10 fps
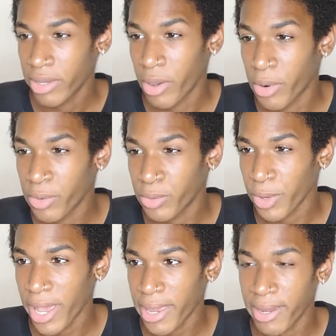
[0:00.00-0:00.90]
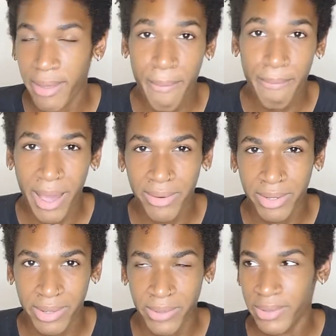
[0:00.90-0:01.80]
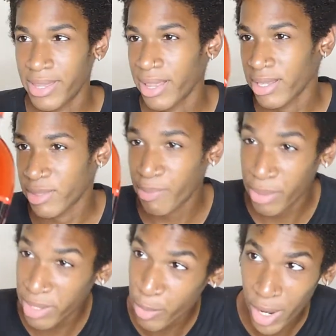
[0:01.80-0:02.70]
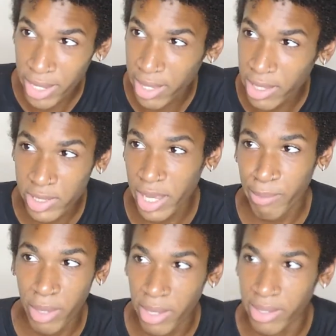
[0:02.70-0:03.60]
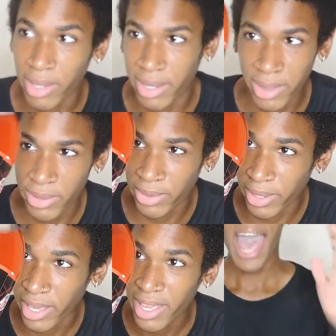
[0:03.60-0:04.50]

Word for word: Code red Mountain Dew that looks pretty red, that looks like blood, like literally.